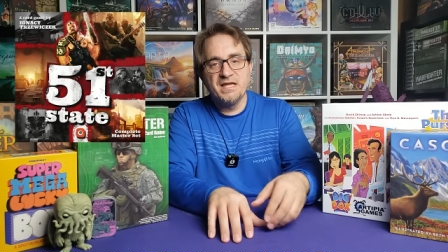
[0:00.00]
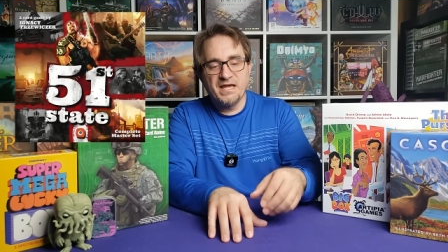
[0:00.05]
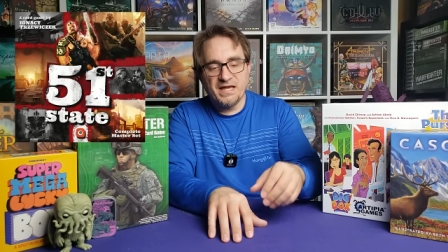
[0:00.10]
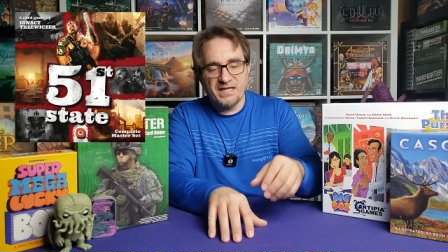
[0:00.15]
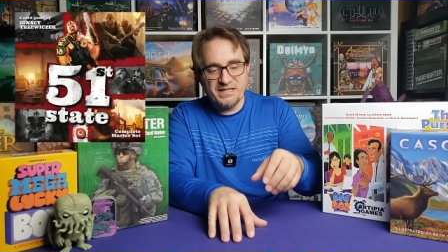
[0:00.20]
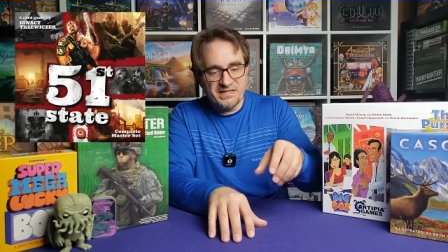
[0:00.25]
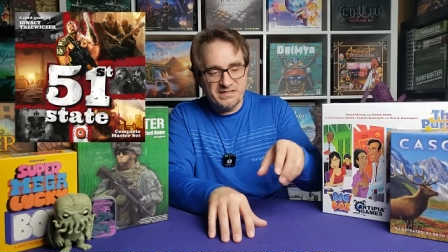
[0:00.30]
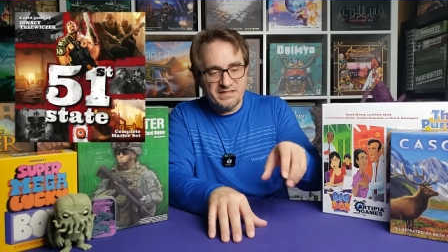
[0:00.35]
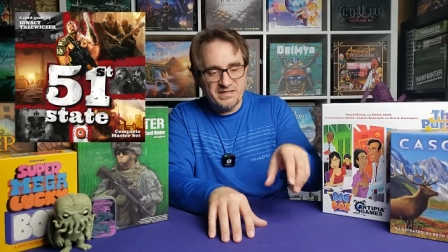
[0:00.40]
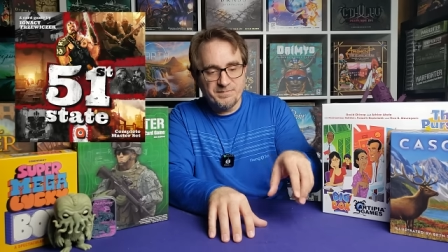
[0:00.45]

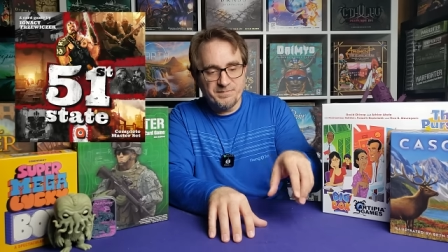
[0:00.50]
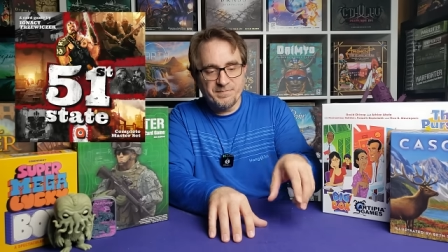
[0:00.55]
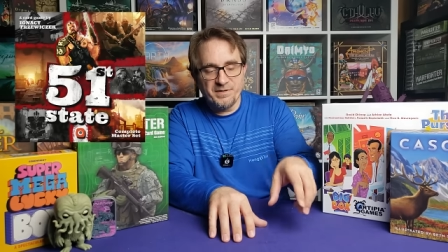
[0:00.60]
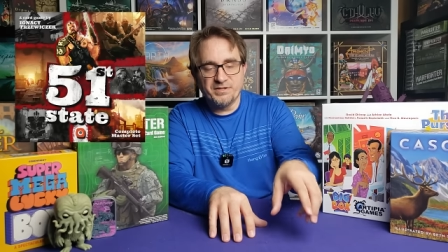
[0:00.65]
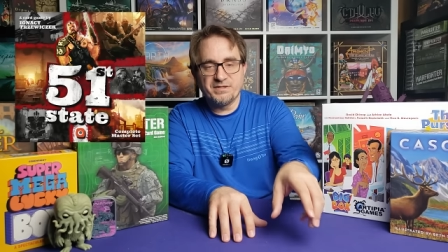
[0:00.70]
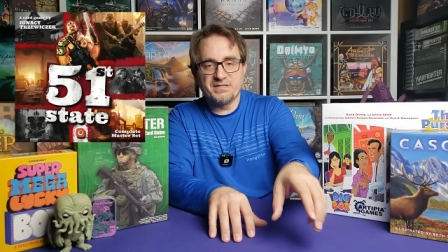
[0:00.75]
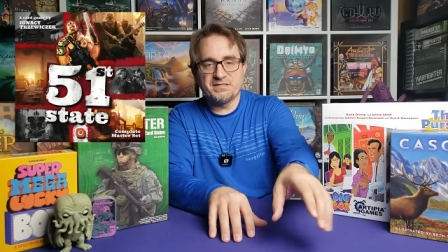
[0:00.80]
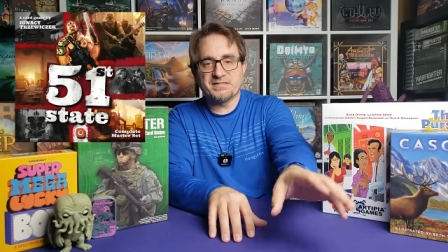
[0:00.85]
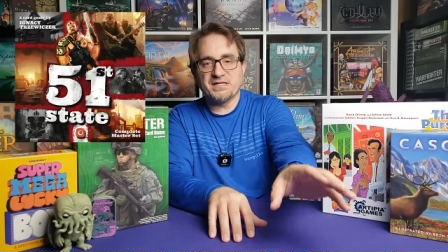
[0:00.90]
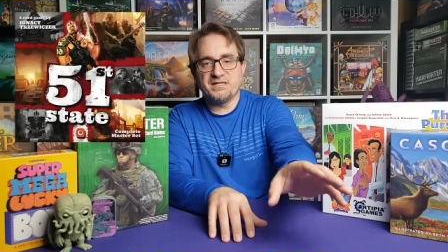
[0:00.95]
and then you
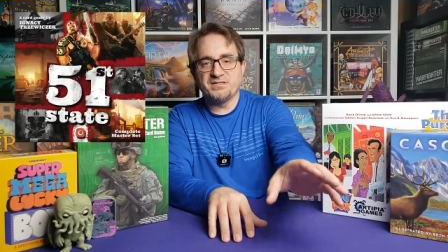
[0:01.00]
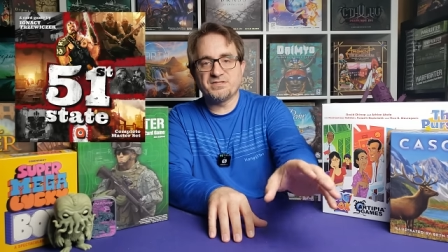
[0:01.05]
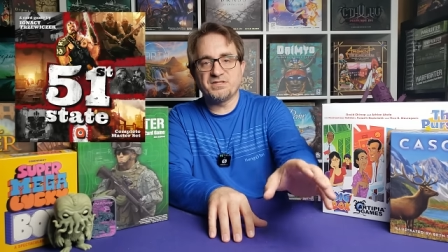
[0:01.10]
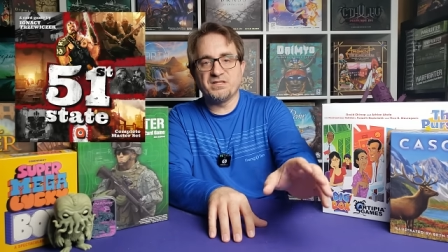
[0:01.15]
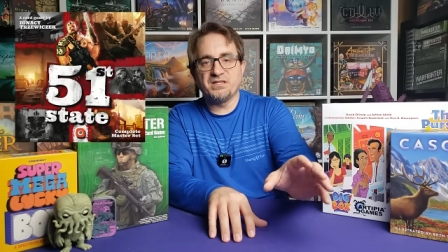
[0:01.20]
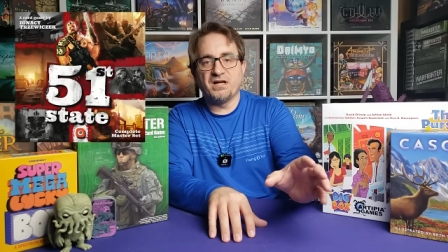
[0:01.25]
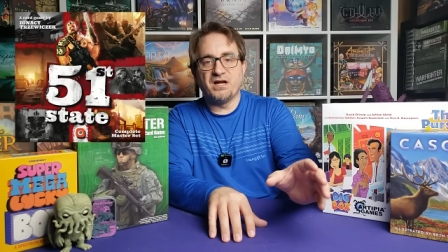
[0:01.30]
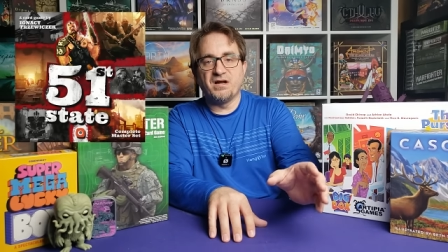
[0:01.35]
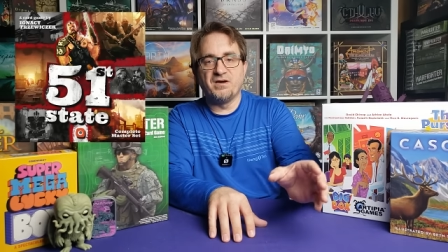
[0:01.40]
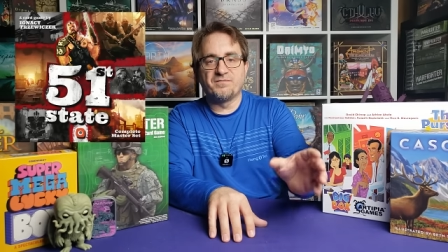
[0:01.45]
build this
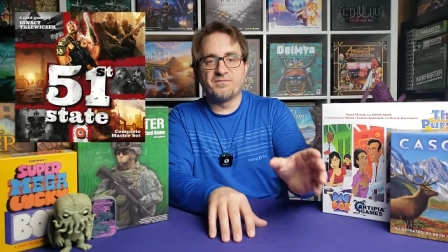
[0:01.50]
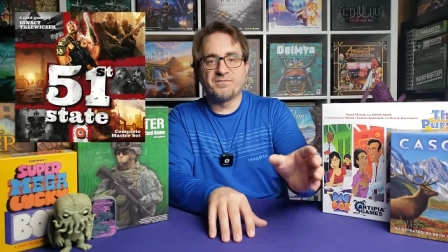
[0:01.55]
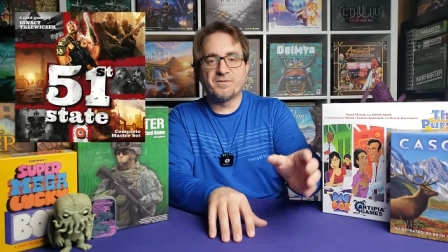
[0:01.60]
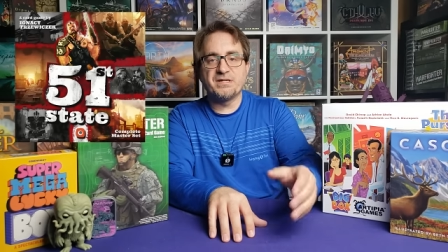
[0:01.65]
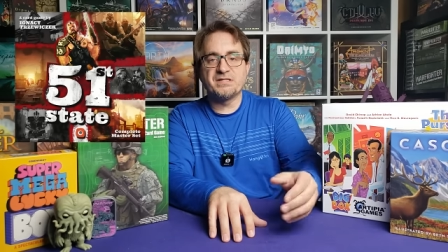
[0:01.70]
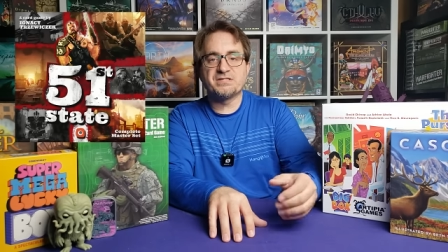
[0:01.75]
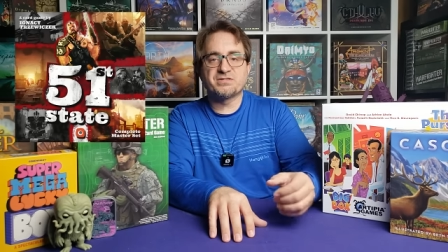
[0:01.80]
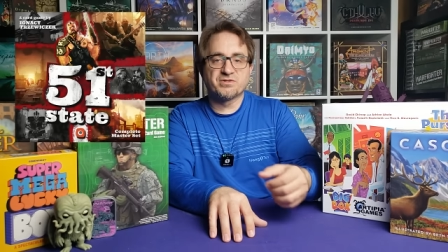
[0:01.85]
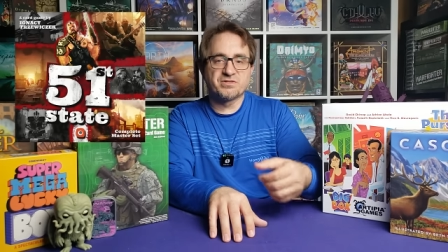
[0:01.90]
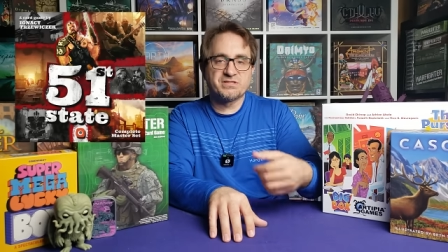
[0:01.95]
engine of
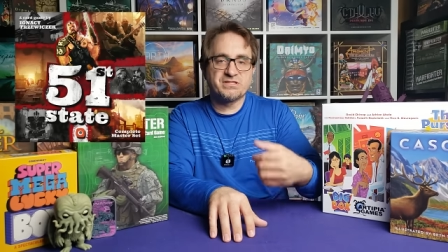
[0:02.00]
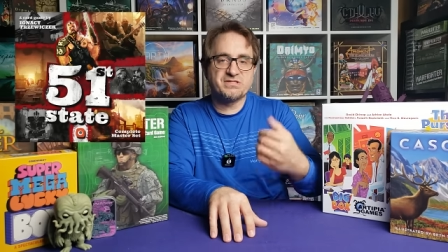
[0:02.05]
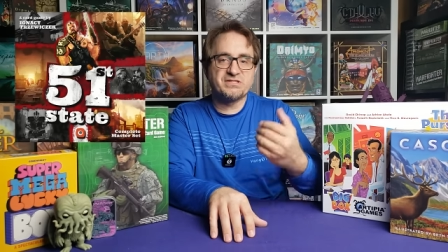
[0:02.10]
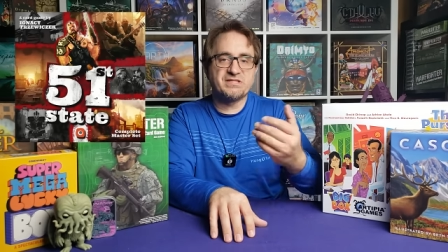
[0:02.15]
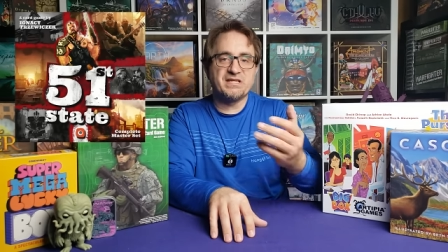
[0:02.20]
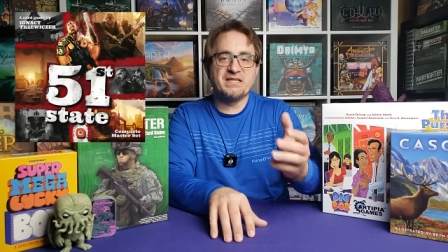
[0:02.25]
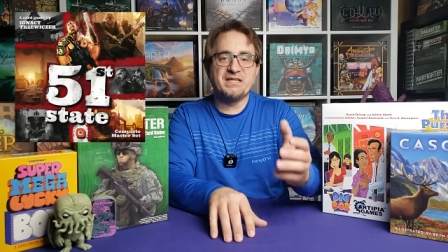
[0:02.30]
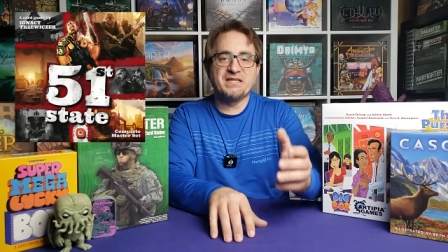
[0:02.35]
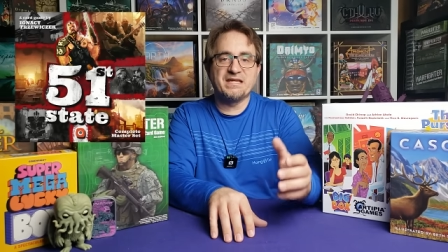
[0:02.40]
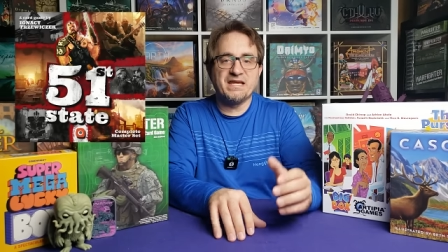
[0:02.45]
resources
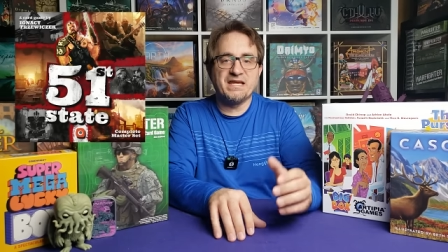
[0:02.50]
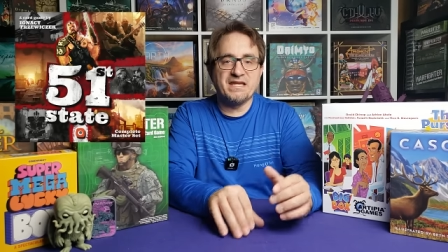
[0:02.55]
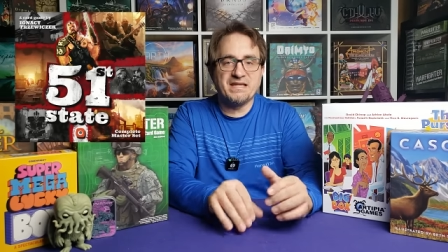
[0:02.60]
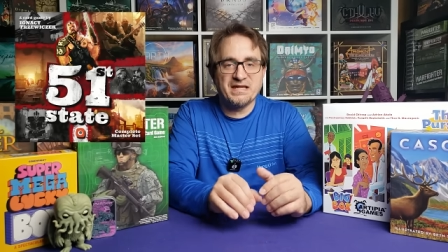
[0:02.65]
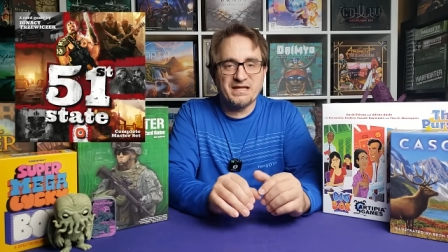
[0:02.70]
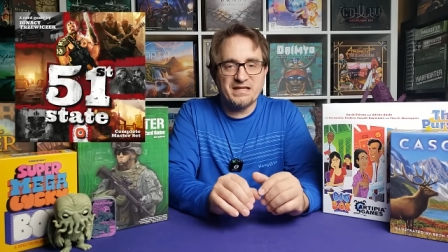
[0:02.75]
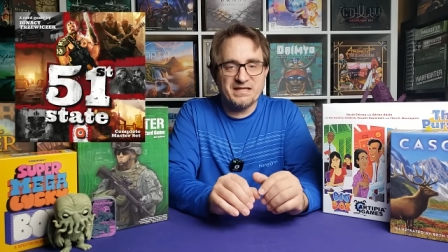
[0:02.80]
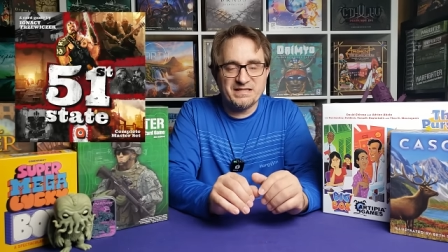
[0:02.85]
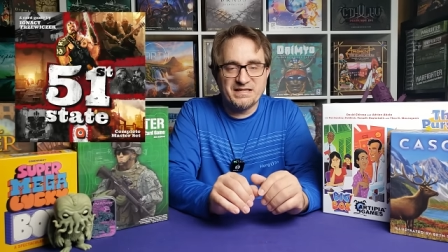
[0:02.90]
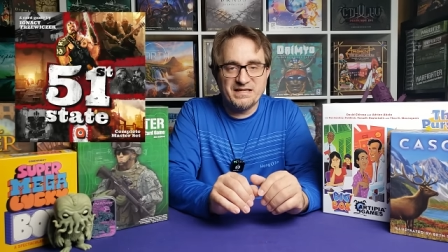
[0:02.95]
that you gain
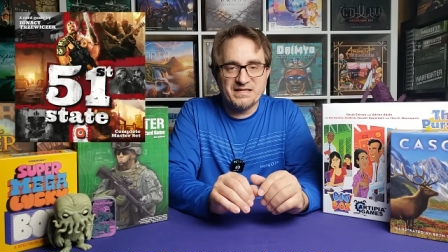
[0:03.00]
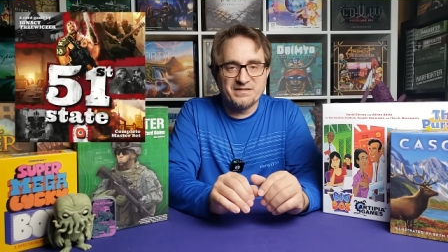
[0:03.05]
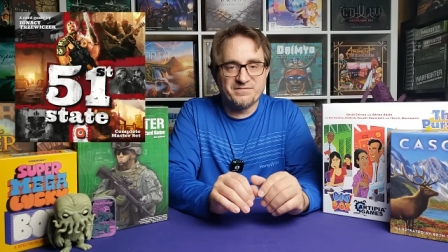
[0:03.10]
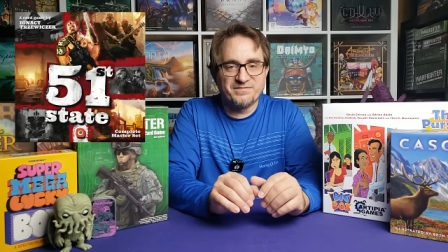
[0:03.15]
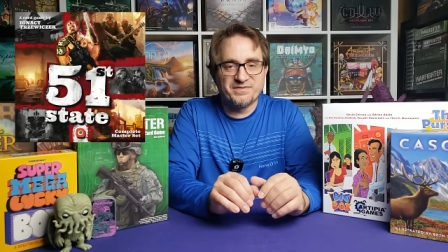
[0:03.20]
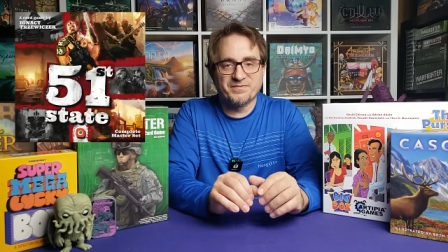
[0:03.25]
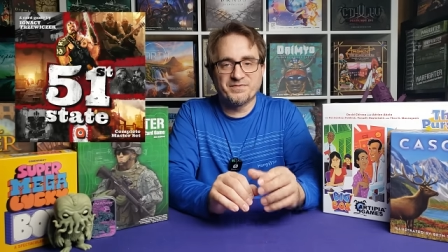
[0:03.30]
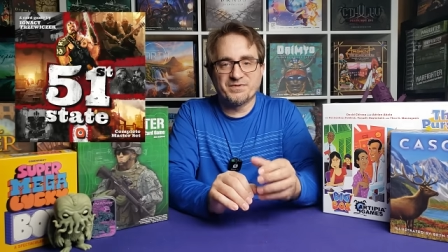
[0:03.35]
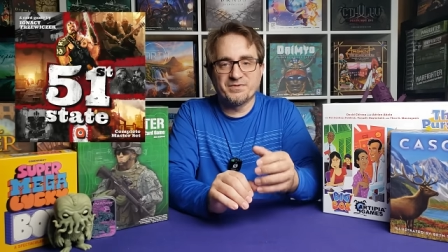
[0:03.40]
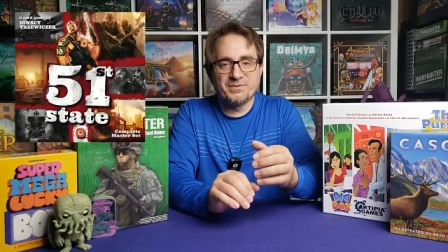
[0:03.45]
at the end of
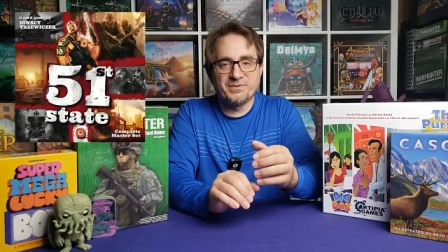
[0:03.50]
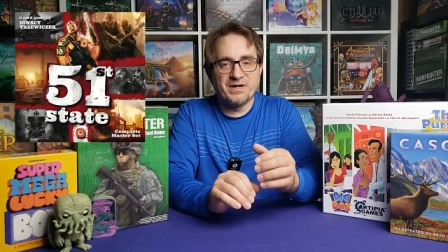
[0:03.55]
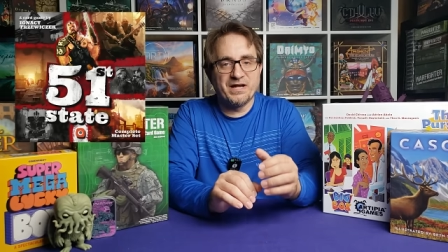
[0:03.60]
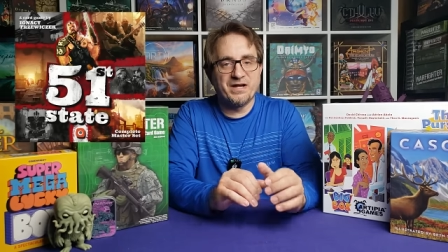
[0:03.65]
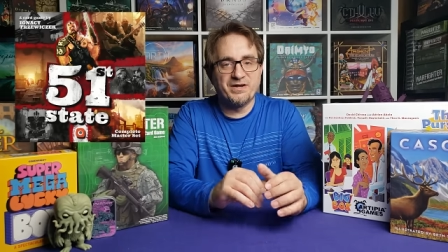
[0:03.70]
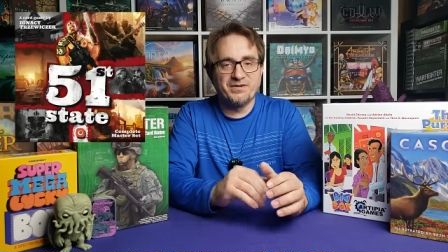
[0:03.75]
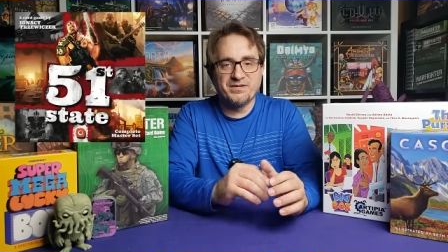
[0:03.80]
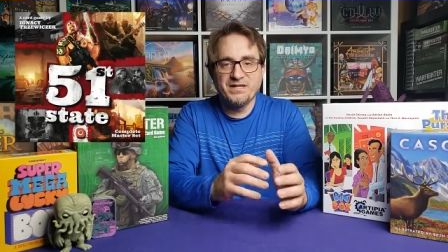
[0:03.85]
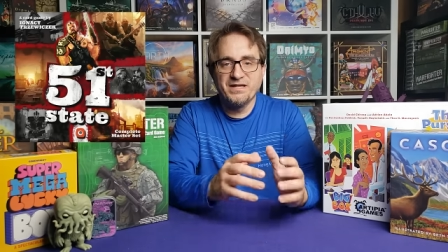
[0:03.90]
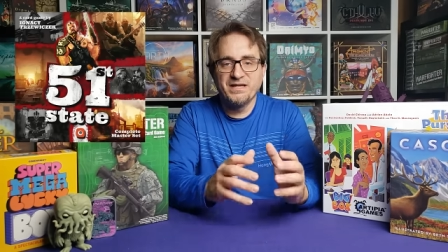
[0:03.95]
every
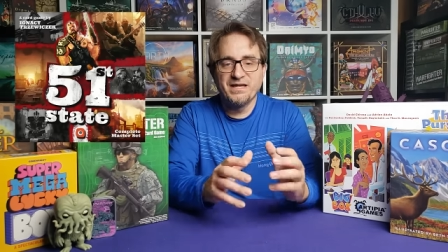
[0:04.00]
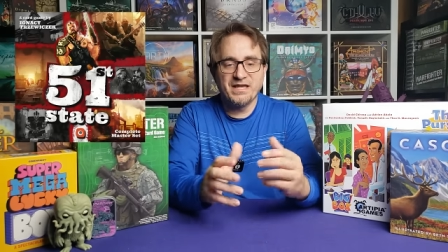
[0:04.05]
round,